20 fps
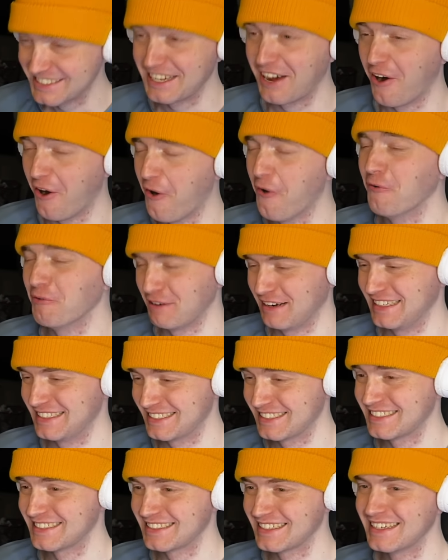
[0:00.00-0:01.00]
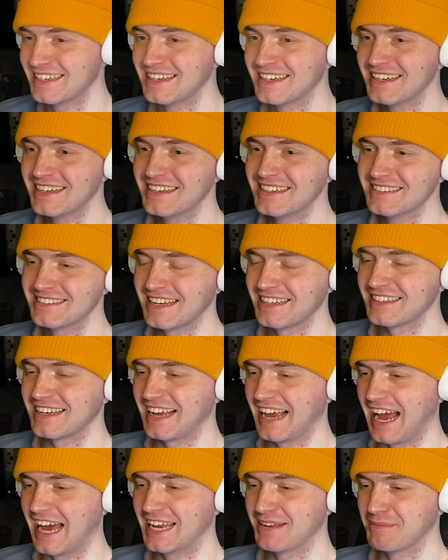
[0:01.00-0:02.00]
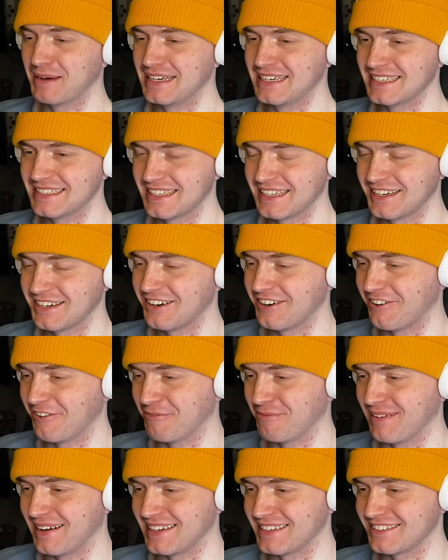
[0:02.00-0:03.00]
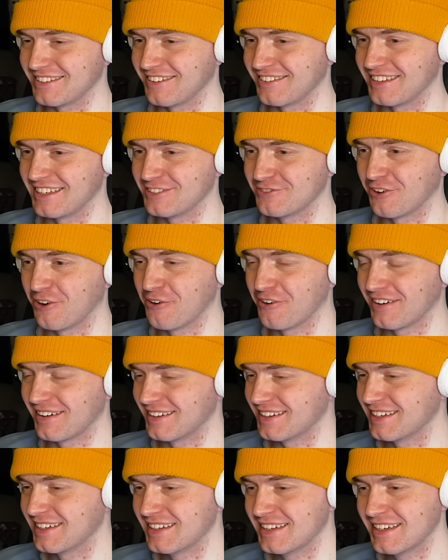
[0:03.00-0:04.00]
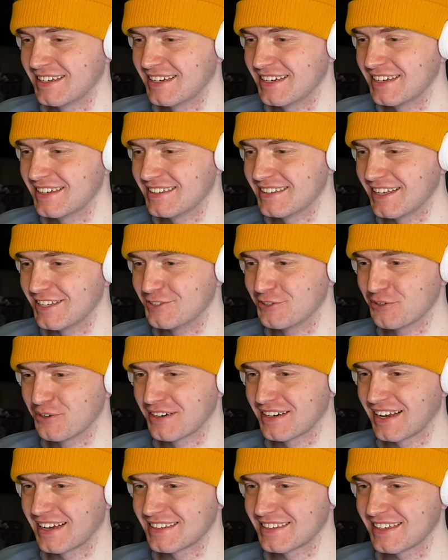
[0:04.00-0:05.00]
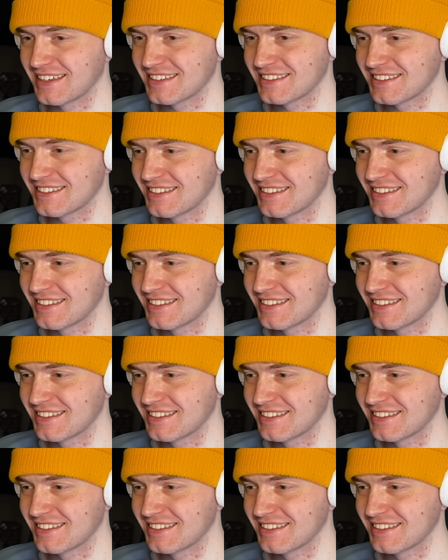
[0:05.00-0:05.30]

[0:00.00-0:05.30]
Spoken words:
Holy shit. That they animated. Oh my God. They drew it like that.